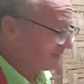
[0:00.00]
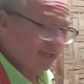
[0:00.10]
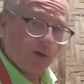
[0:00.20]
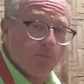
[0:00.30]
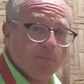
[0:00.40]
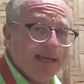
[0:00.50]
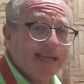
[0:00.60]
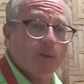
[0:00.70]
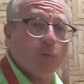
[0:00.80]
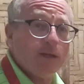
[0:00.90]
I don't make
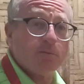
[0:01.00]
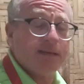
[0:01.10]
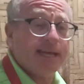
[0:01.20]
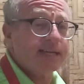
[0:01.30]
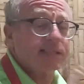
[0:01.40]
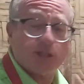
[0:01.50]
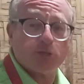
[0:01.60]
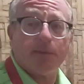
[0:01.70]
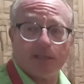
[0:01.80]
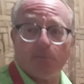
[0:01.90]
it with bananas. I
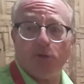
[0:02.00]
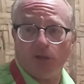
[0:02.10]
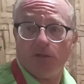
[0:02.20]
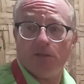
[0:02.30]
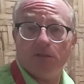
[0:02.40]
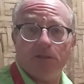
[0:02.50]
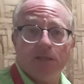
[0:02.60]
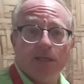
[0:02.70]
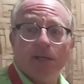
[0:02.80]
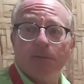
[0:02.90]
just make the pudding.
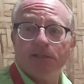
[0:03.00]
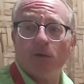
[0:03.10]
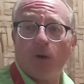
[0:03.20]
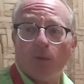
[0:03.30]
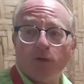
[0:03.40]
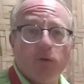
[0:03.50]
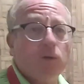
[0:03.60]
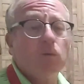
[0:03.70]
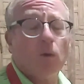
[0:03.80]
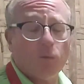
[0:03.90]
Depends on what we're
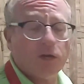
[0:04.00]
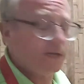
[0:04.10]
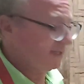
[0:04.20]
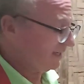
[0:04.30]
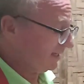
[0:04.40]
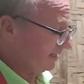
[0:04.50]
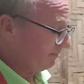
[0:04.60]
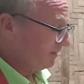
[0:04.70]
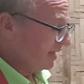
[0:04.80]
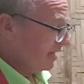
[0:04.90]
doing, what we're going to eat.
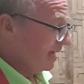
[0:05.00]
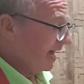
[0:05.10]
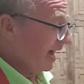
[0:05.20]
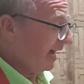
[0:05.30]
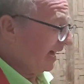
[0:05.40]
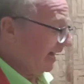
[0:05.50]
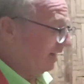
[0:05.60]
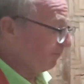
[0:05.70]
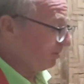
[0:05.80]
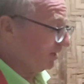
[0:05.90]
I
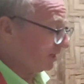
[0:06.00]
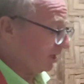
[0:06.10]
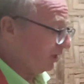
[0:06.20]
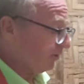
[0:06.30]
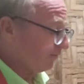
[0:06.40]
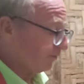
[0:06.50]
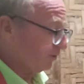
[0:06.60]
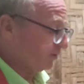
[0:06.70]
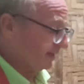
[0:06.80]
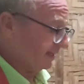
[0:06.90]
have put other
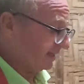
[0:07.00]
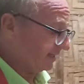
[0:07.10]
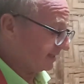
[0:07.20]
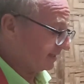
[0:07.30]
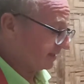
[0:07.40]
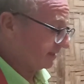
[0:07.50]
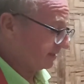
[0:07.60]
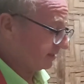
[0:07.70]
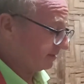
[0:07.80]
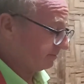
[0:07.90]
fruit in it
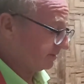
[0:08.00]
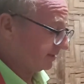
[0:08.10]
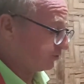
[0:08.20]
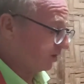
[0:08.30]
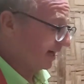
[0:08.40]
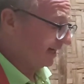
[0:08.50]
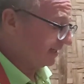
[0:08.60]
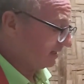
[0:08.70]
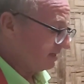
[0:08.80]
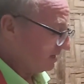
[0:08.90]
and tried
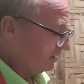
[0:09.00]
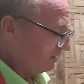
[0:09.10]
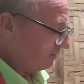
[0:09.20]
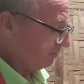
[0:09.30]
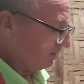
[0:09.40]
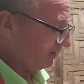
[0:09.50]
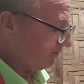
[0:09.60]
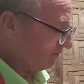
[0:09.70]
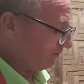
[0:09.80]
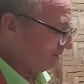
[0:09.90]
it. But
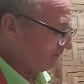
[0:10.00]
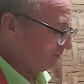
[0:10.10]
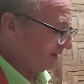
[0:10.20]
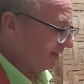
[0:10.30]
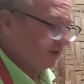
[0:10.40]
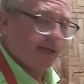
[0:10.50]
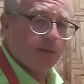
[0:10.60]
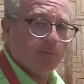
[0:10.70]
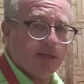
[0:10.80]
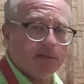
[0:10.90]
for me, you
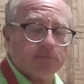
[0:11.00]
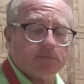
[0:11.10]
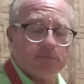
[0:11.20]
can't beat